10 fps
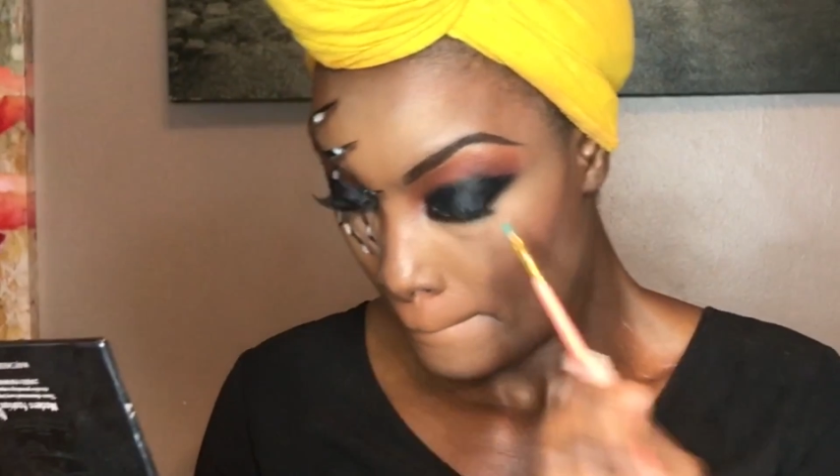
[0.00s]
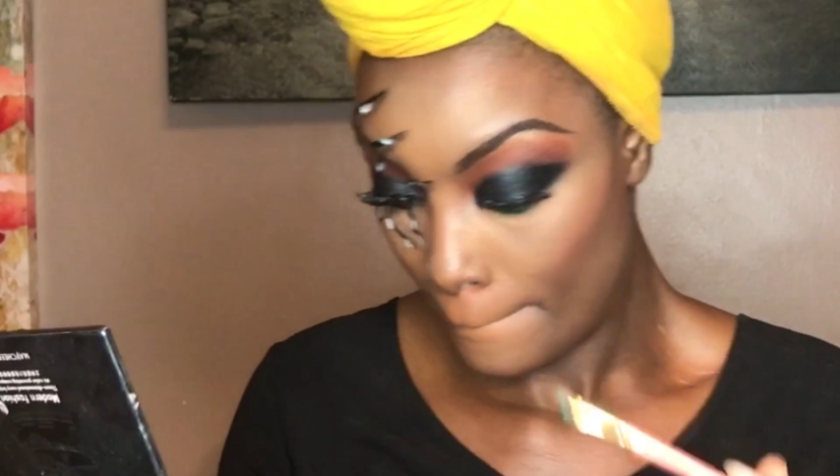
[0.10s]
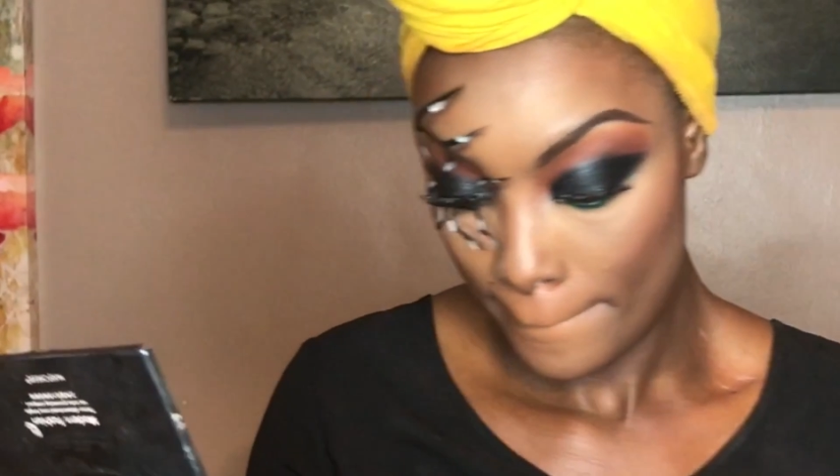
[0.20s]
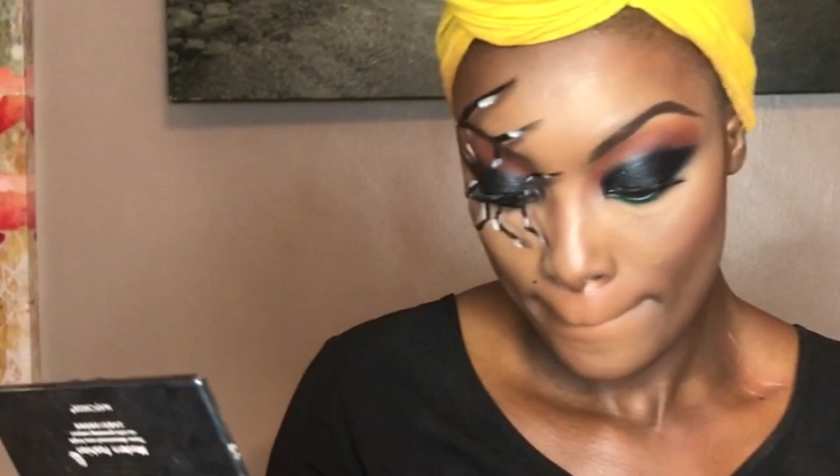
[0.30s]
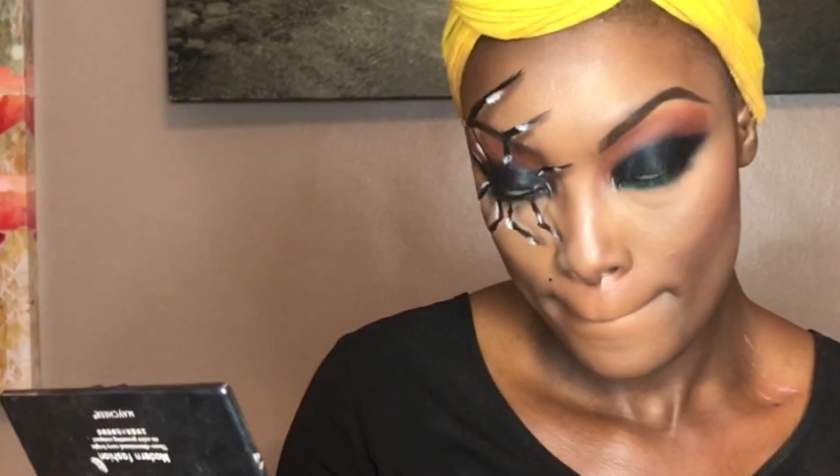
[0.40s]

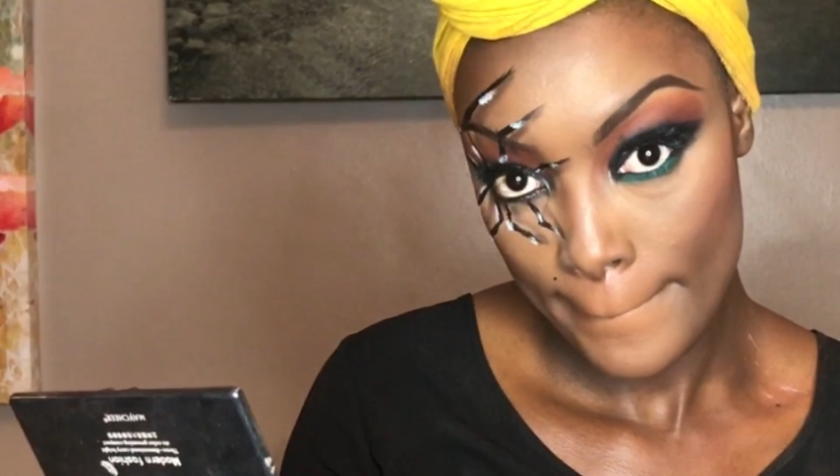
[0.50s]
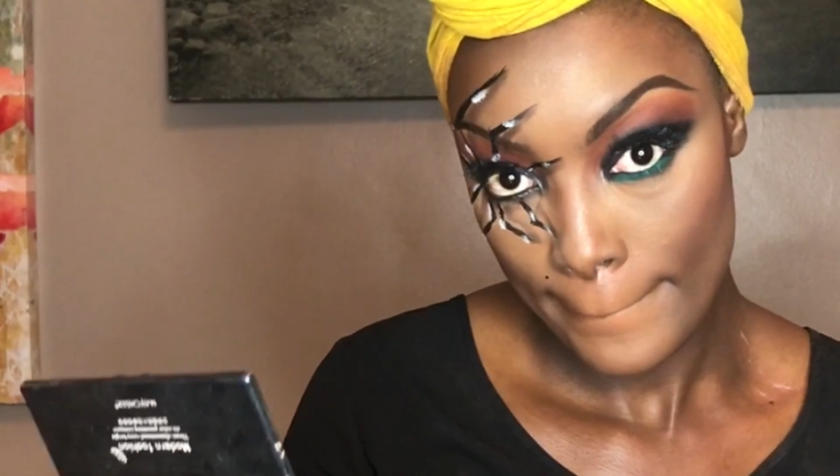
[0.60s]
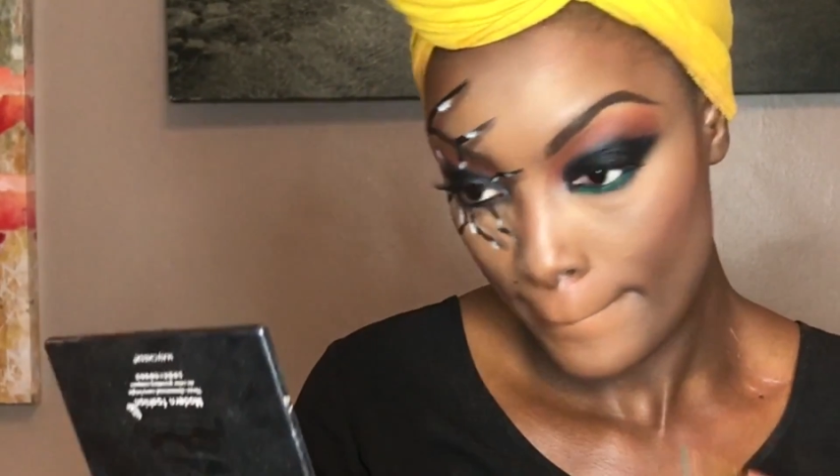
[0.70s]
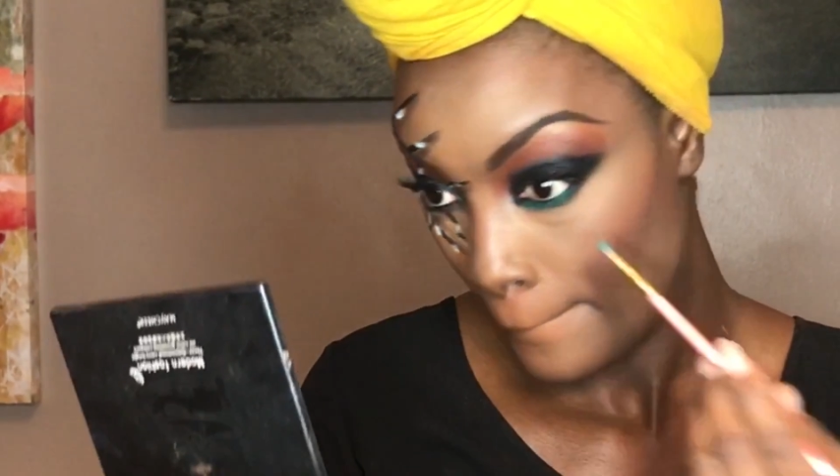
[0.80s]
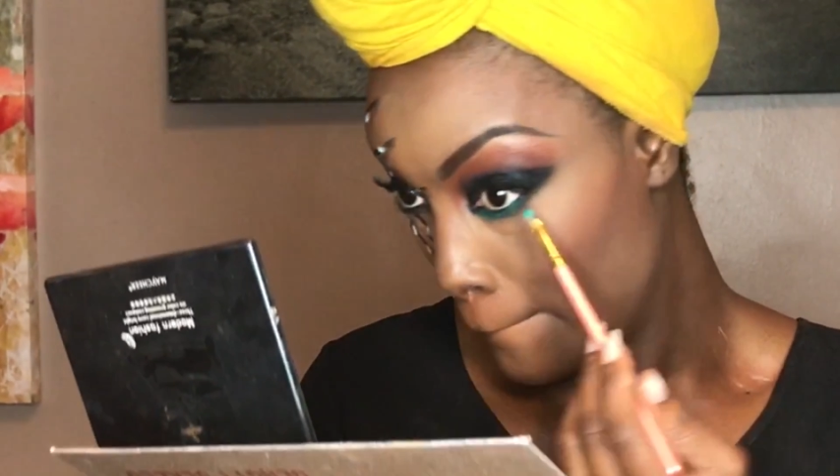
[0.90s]
and there was a
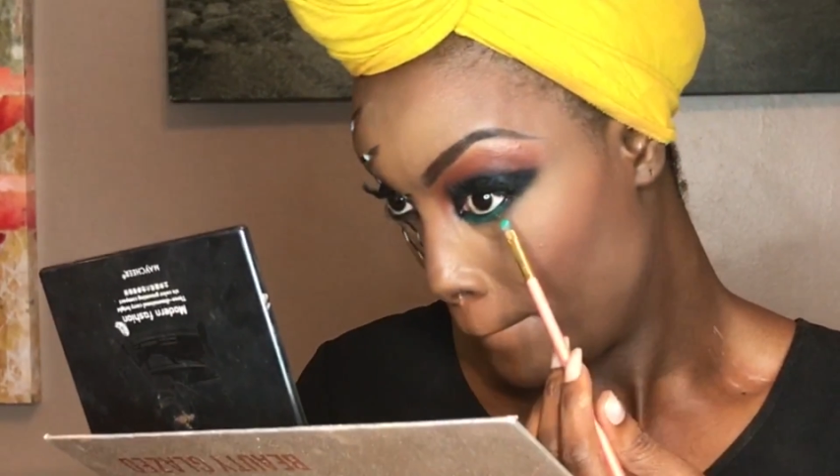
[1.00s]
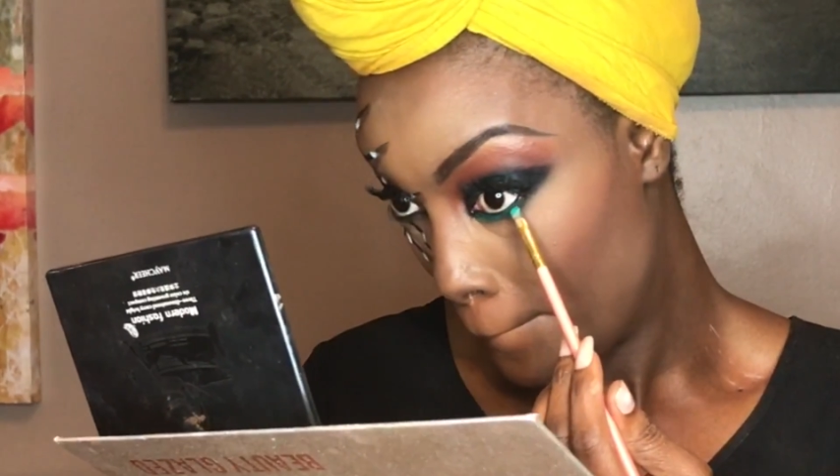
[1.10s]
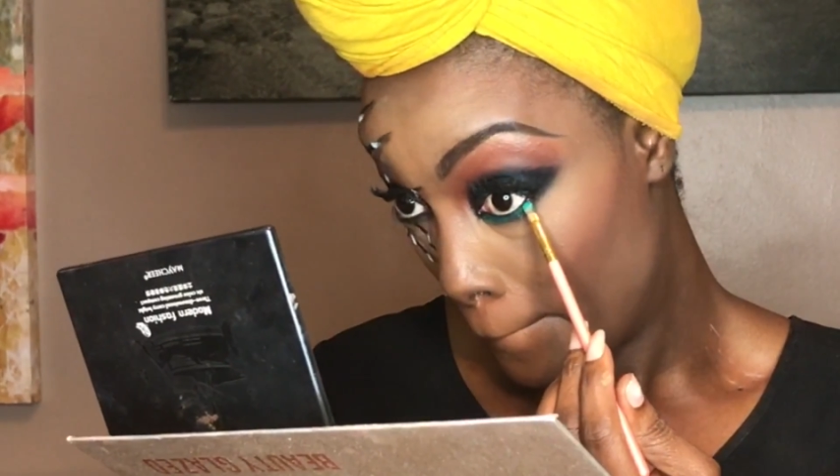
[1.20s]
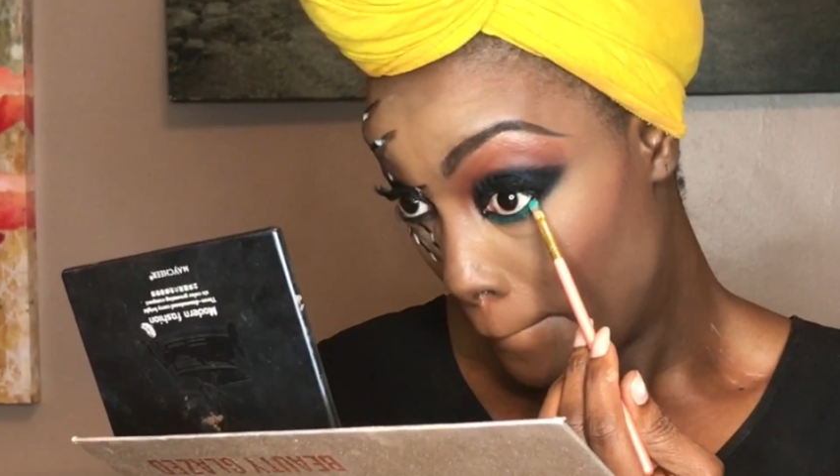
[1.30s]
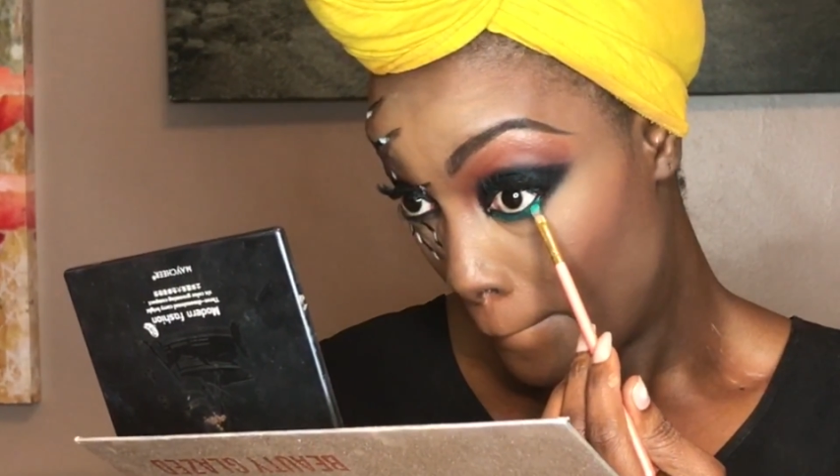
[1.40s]
beautiful
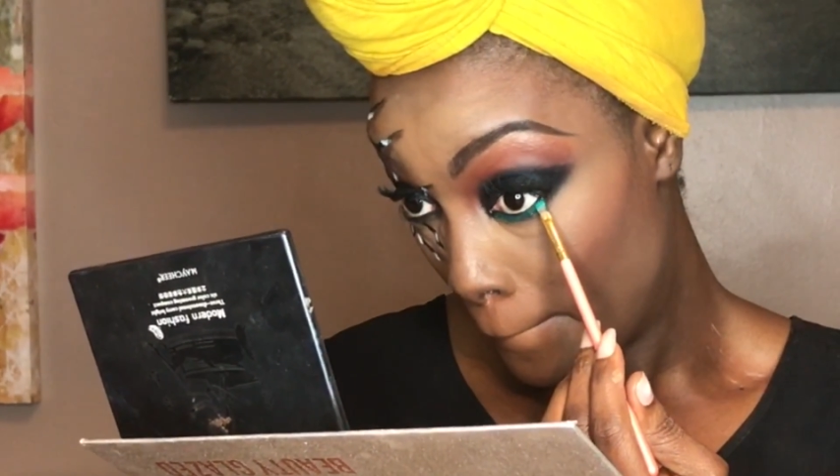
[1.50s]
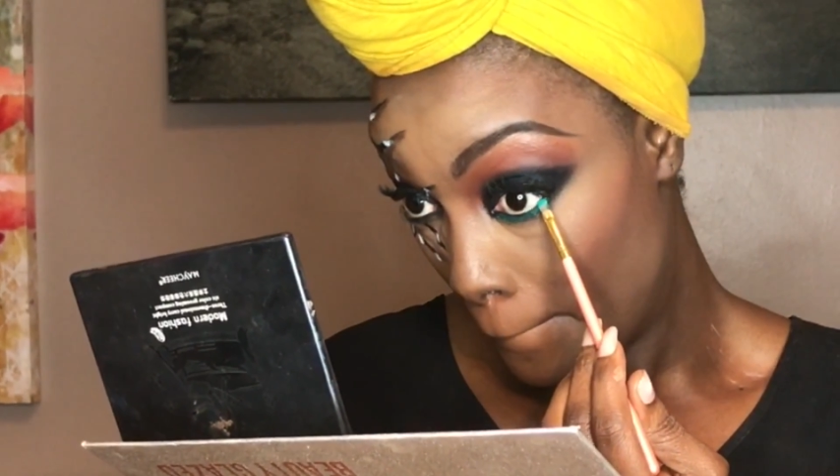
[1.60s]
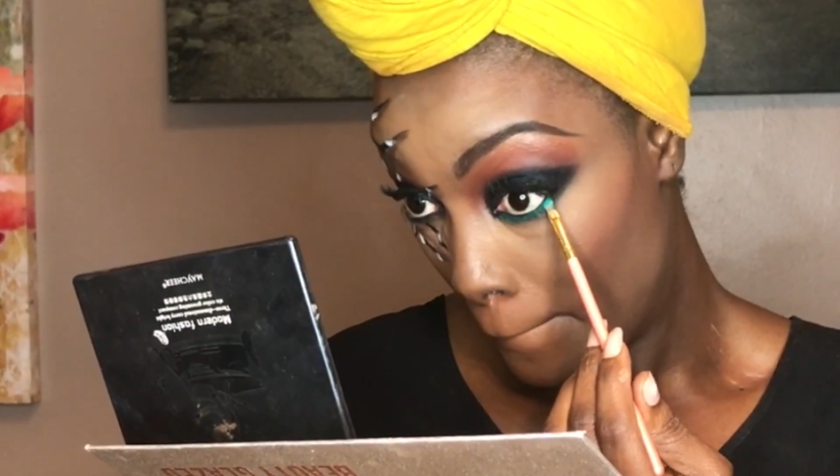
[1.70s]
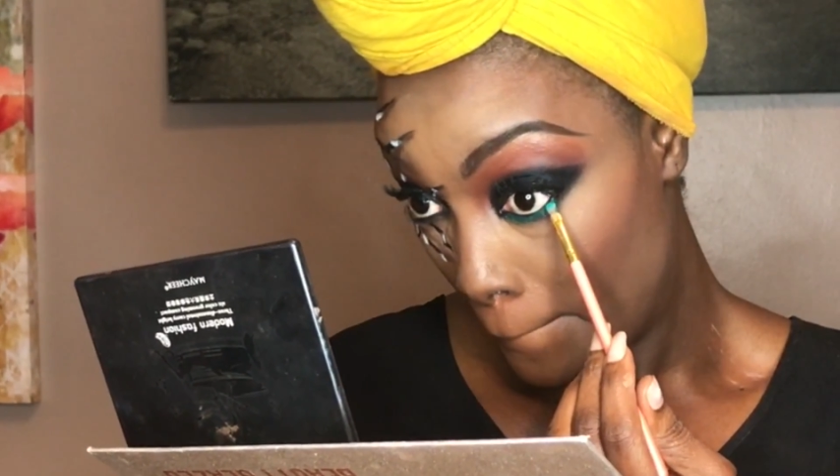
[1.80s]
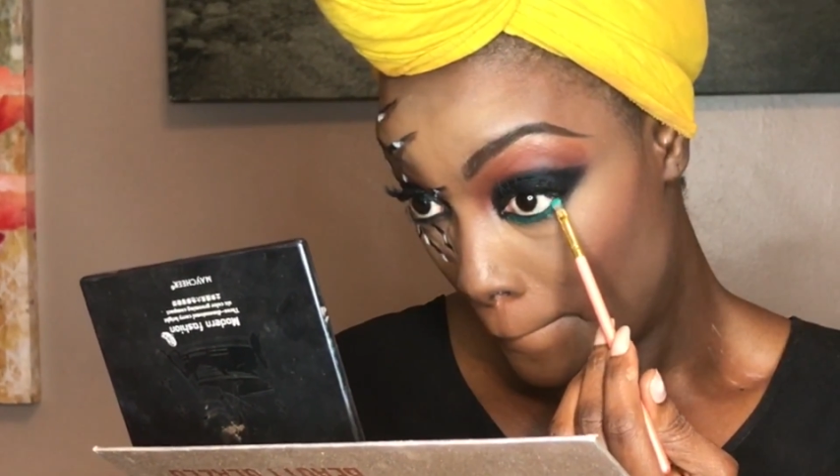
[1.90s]
turquoise
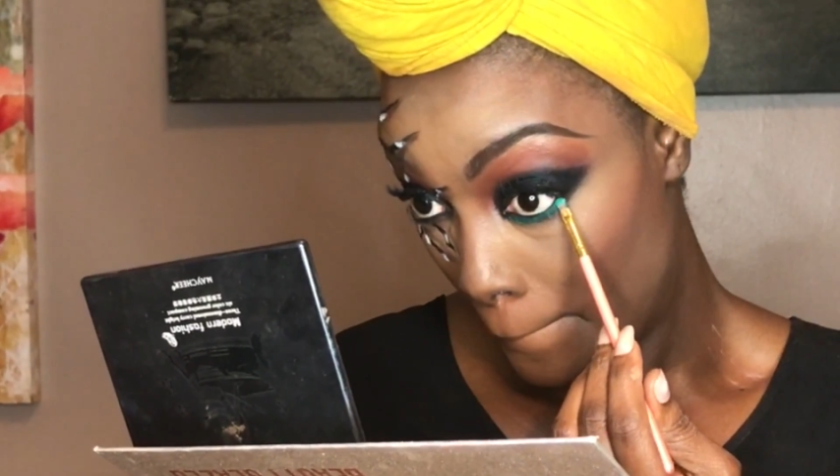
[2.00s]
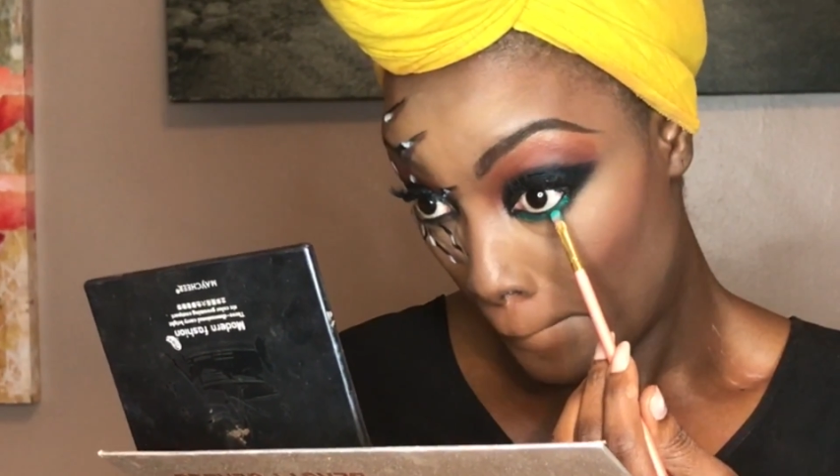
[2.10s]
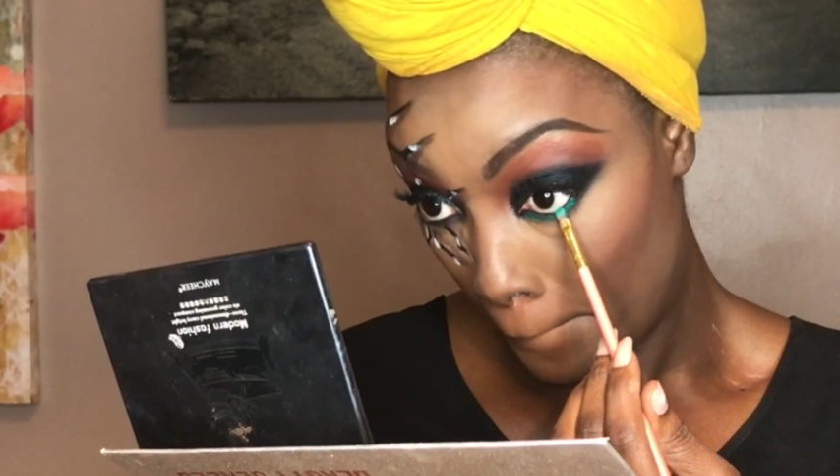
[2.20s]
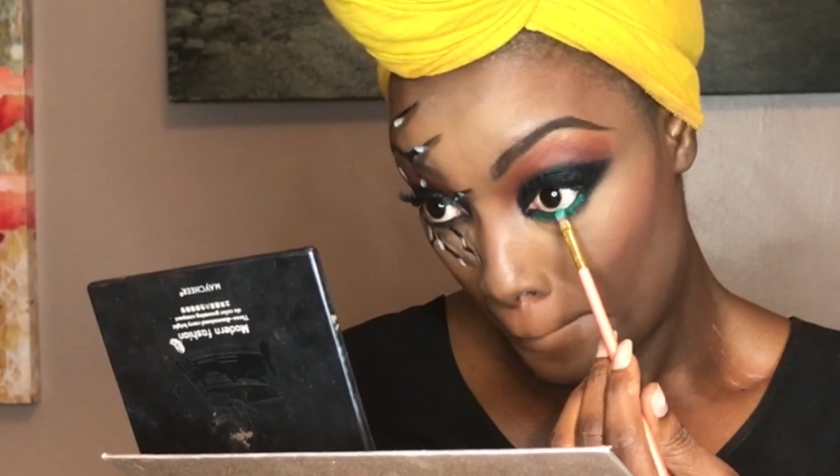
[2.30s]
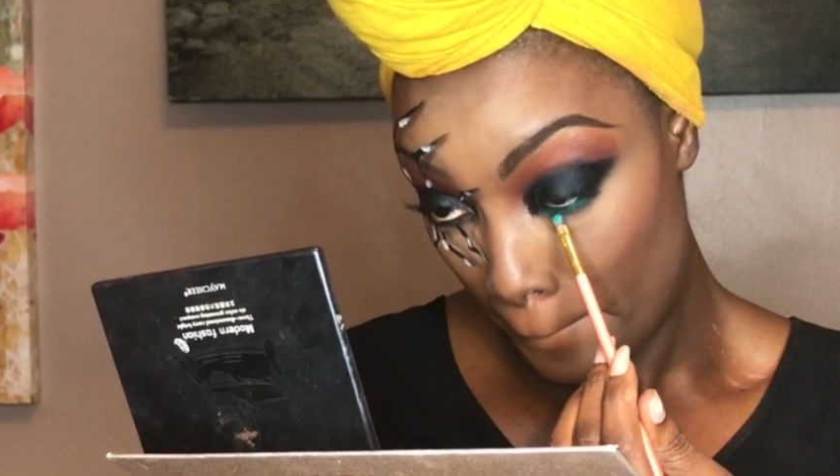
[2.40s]
green in there,